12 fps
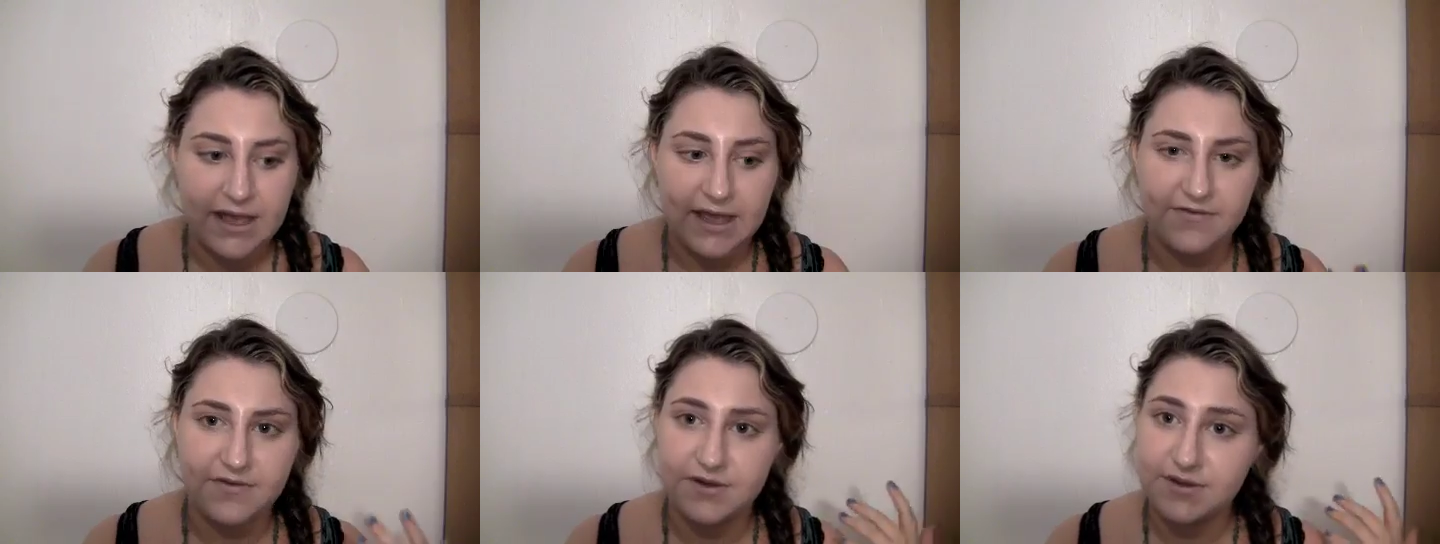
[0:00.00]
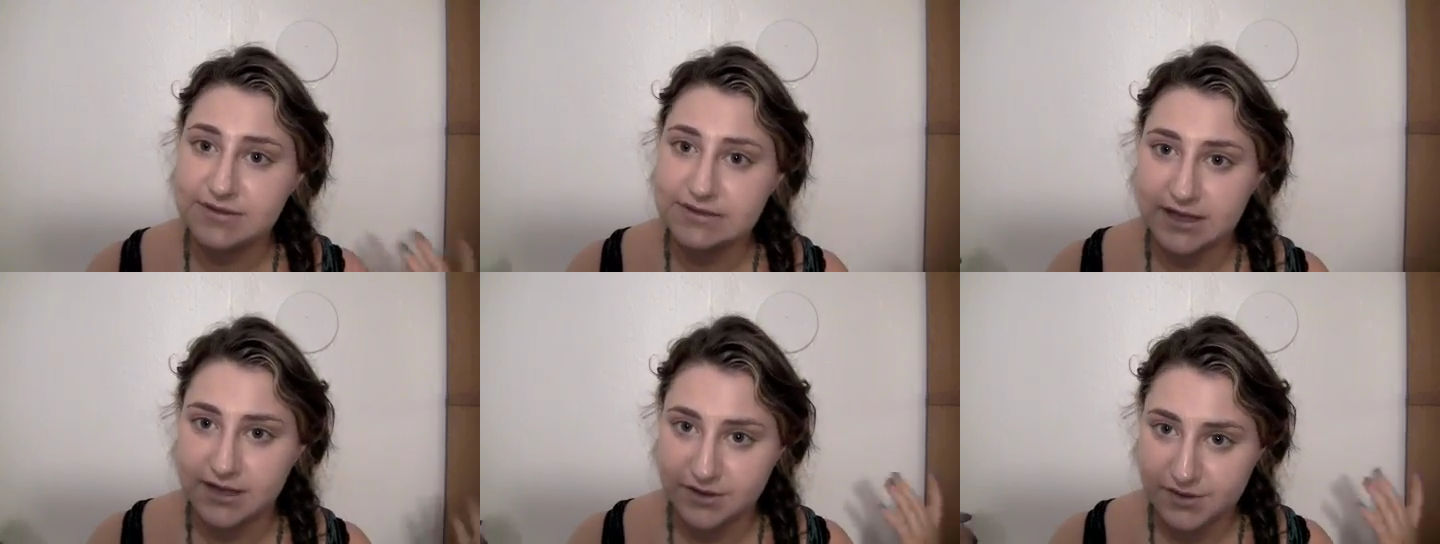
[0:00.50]
If you're
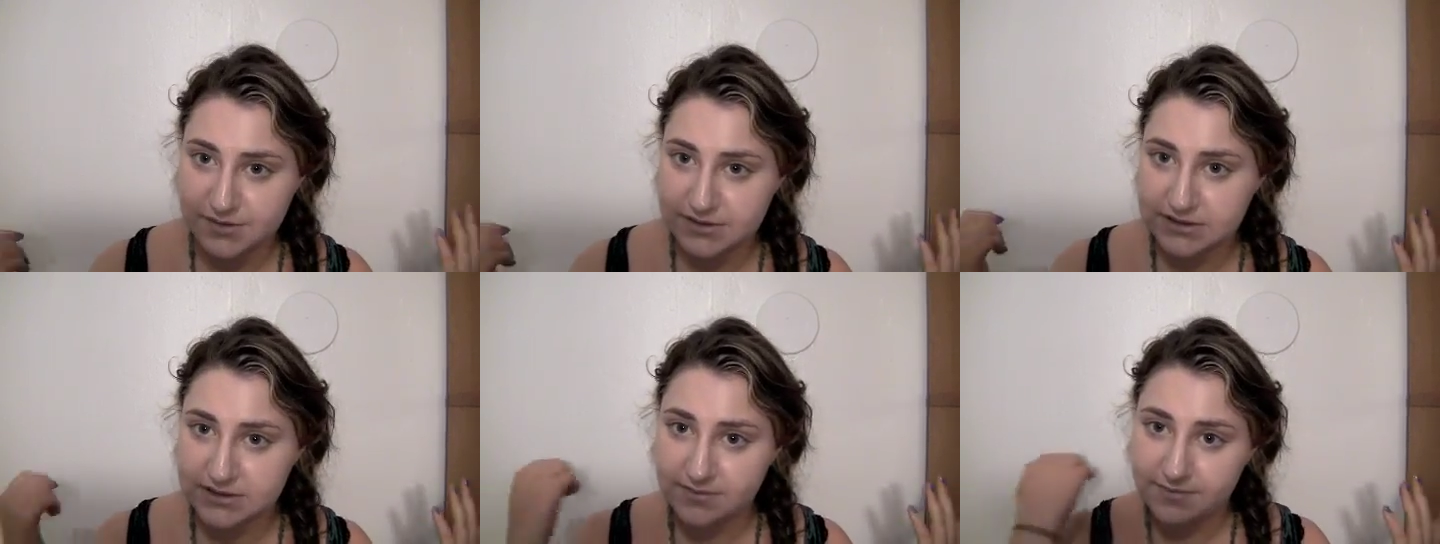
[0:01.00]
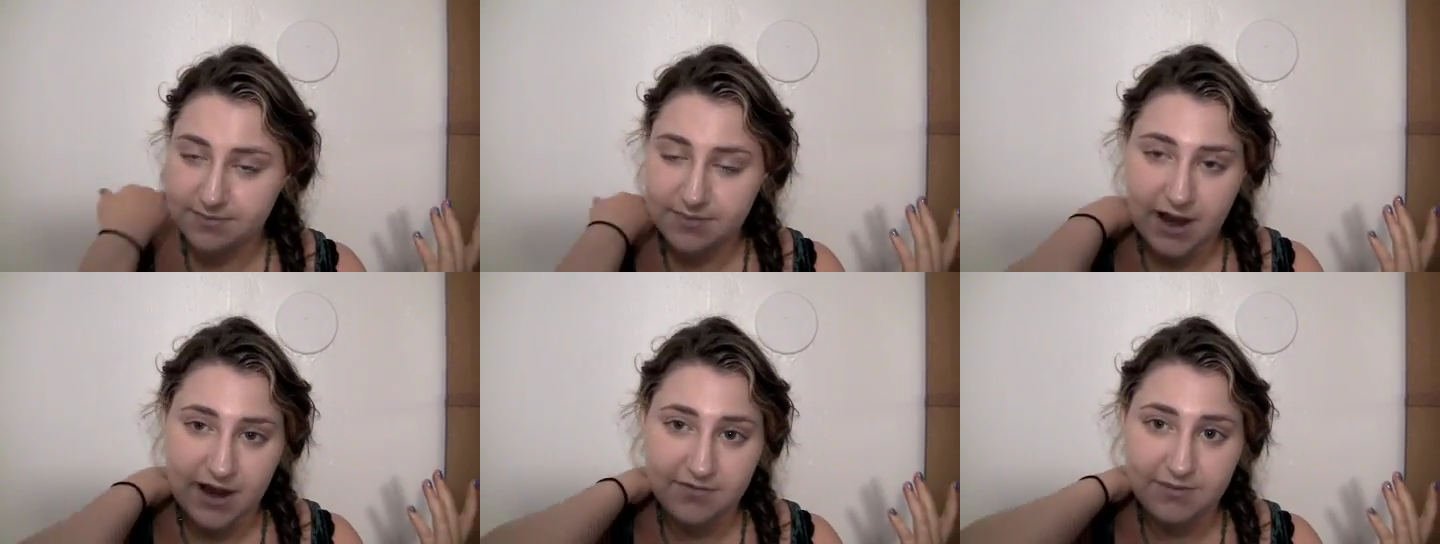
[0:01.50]
using a loose
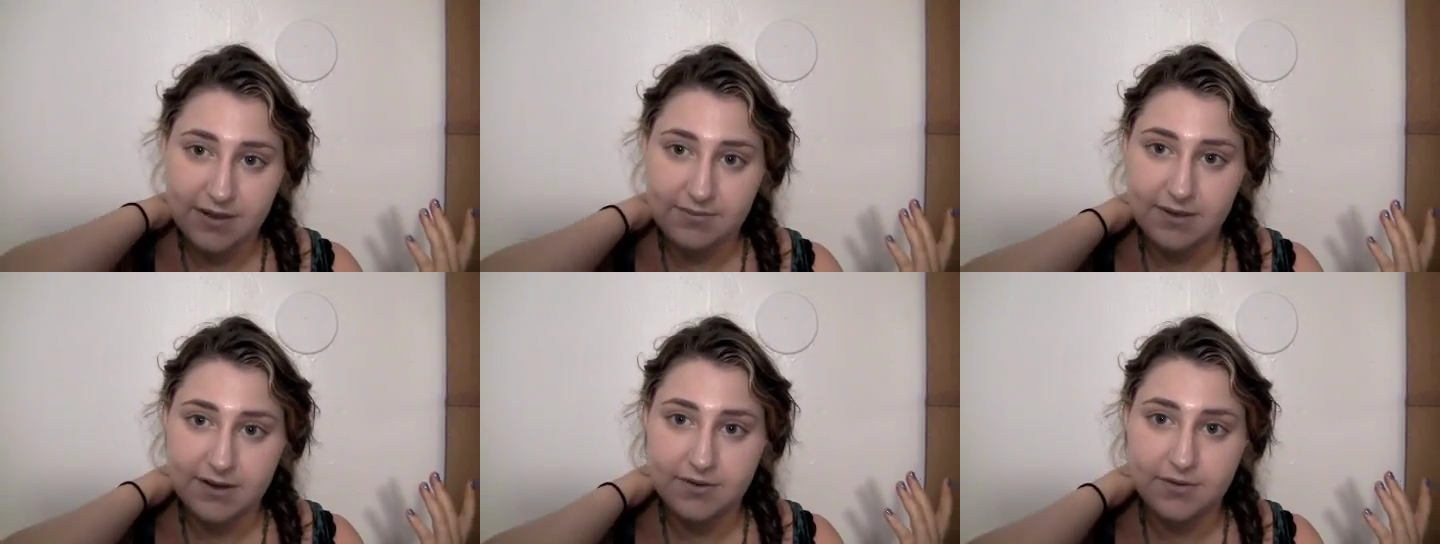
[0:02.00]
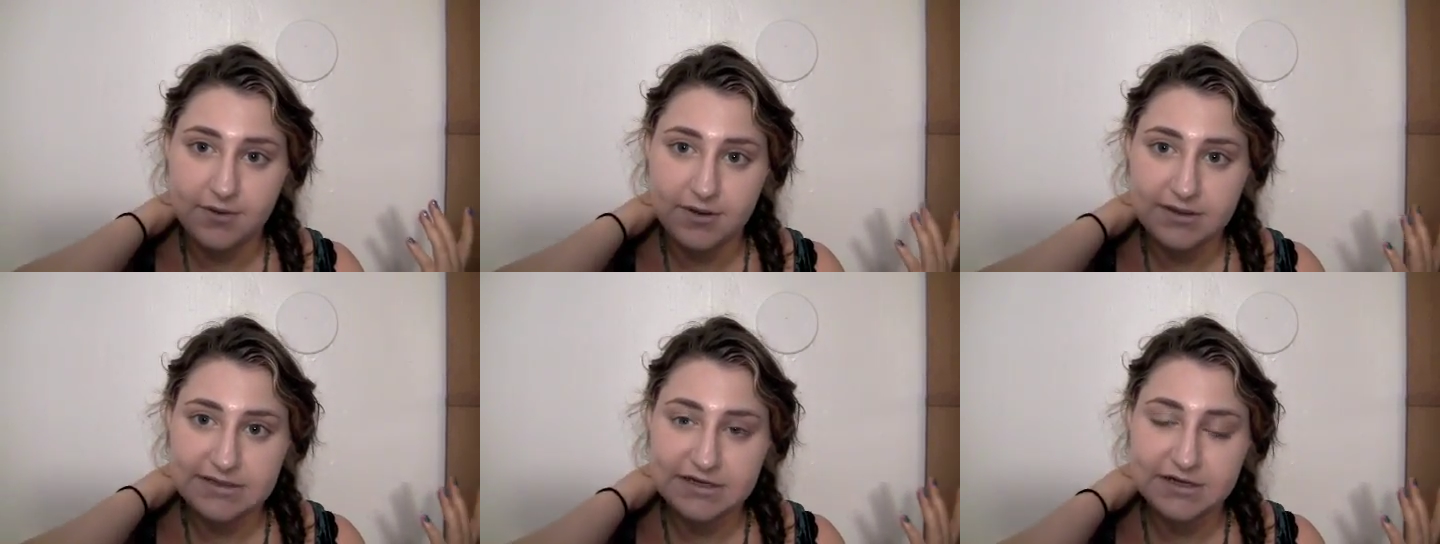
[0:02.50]
kind of pigment or
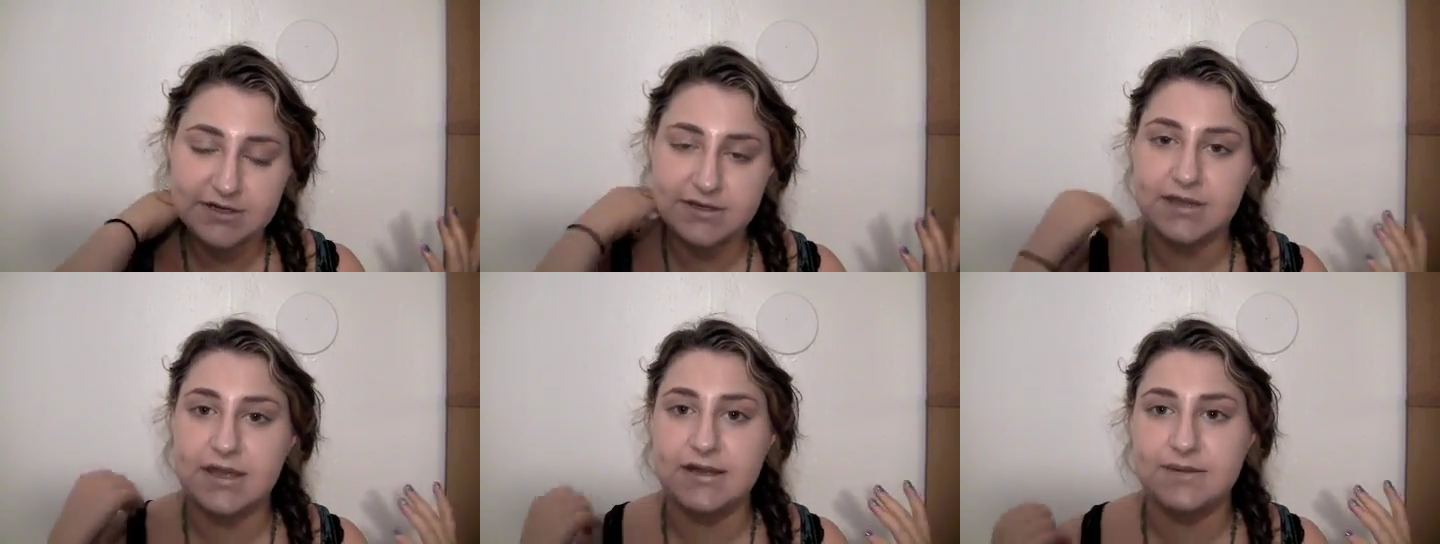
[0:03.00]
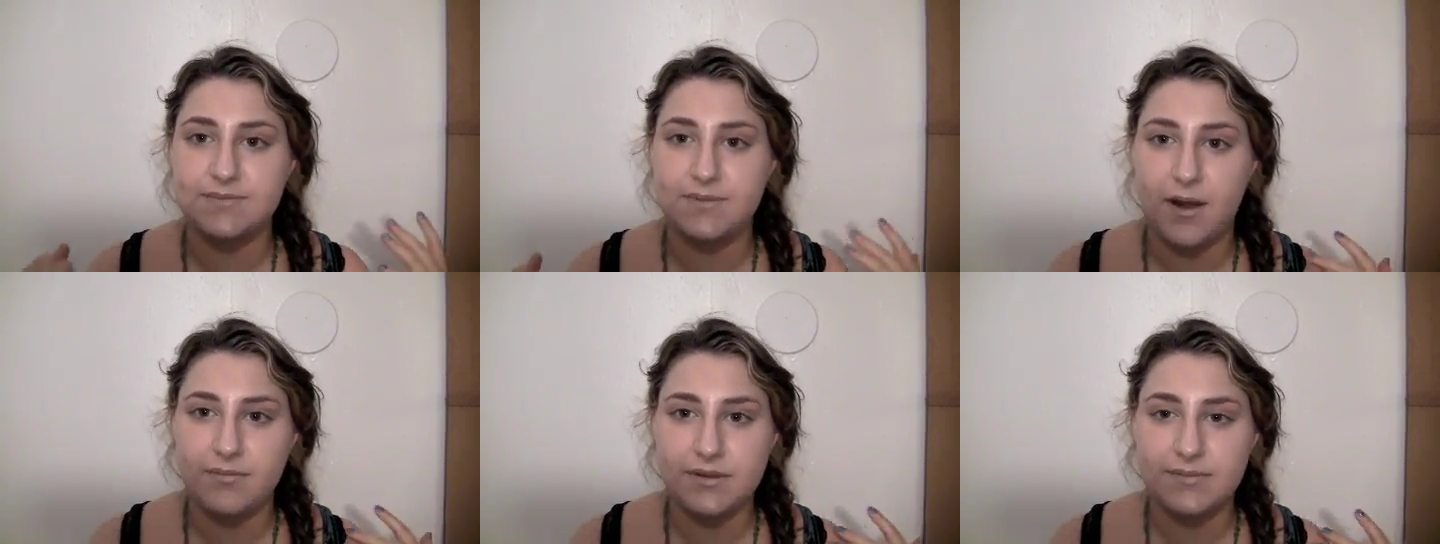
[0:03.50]
glitter, then it'd
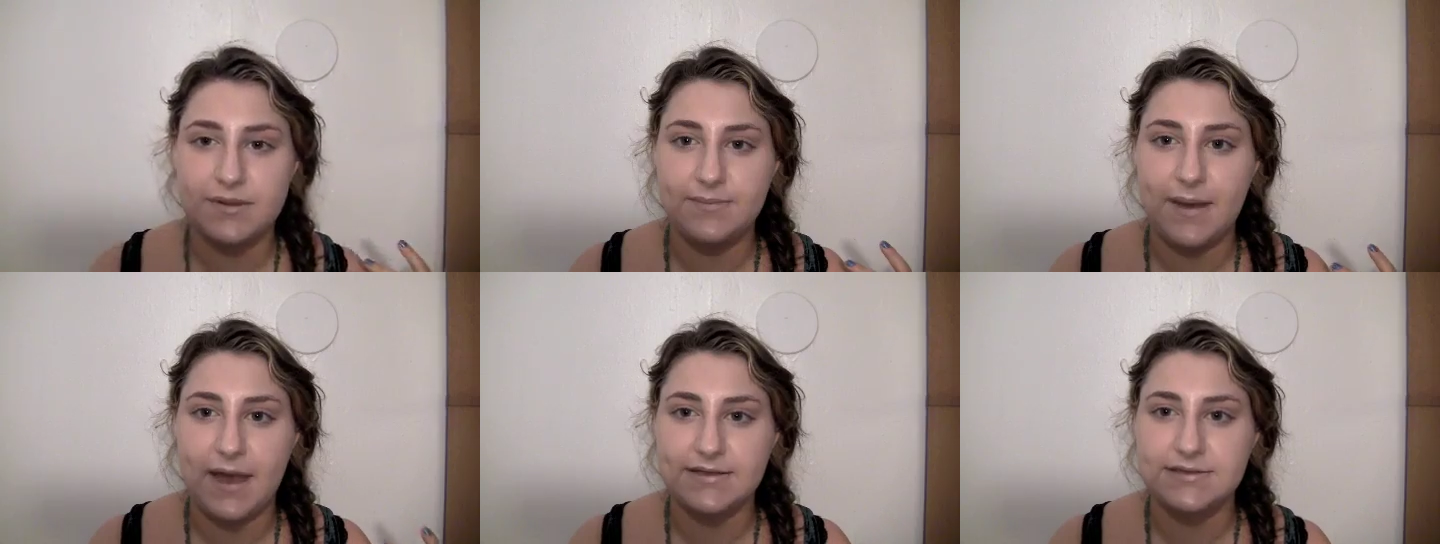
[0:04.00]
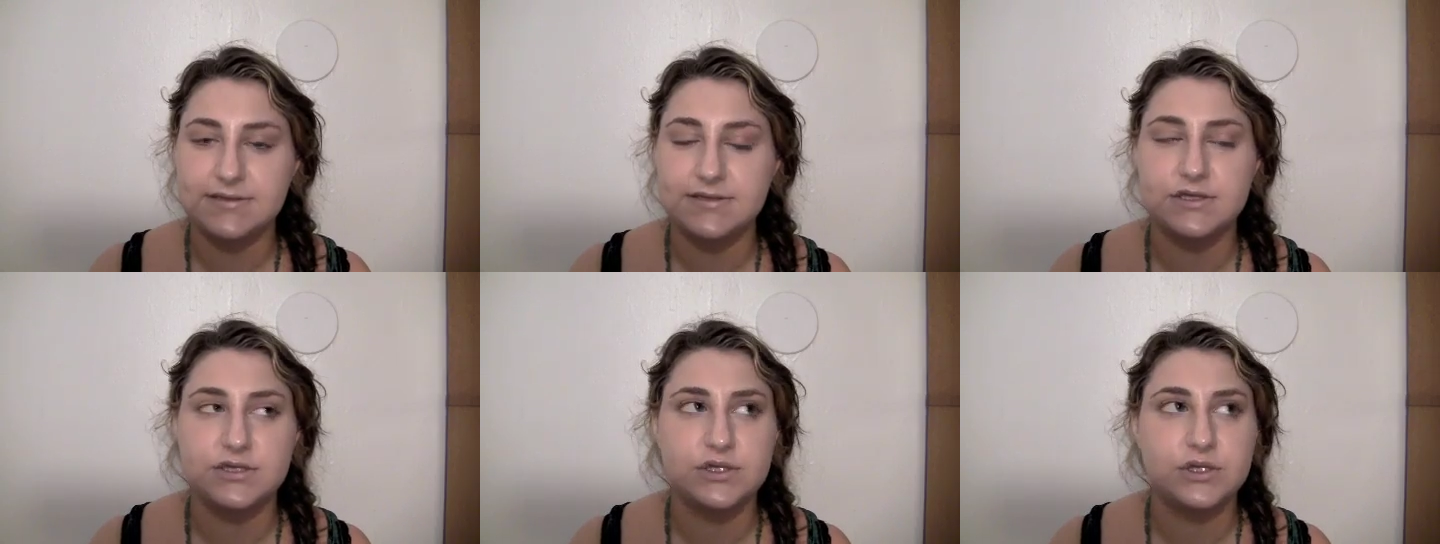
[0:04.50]
probably be
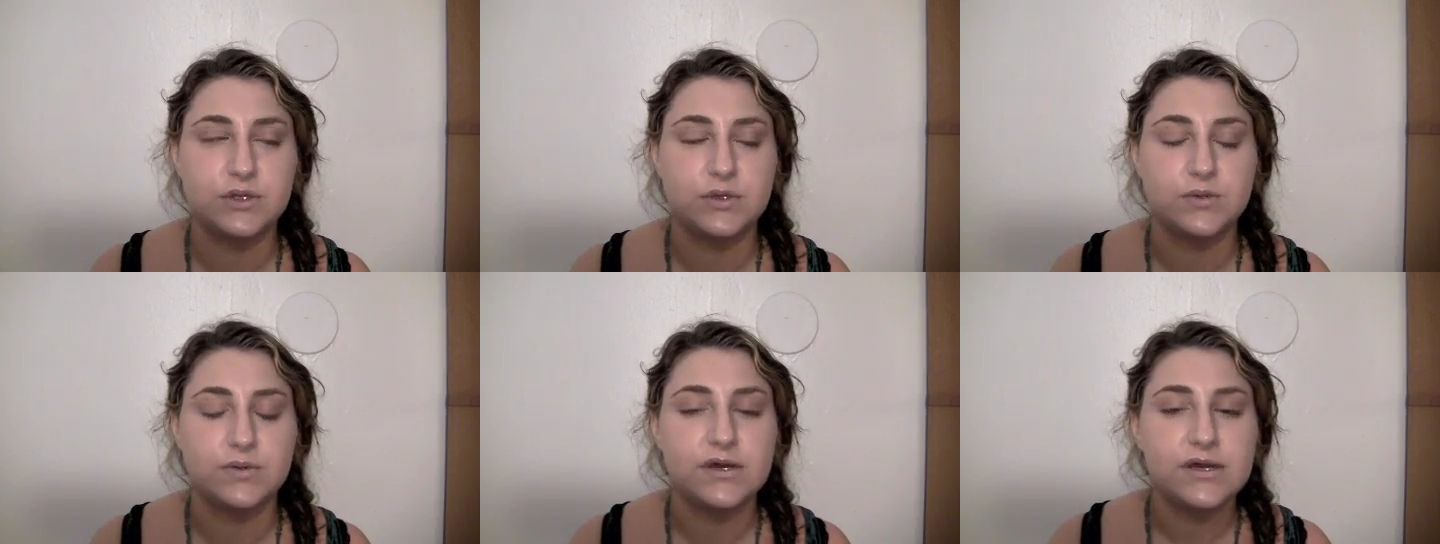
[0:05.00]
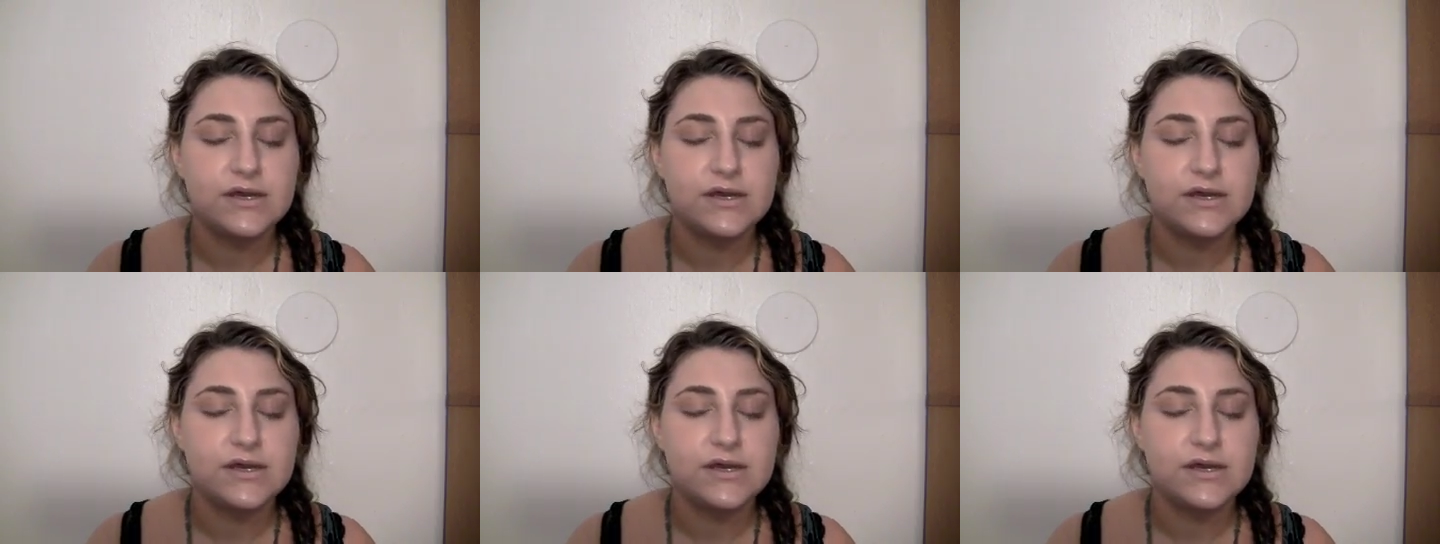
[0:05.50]
best to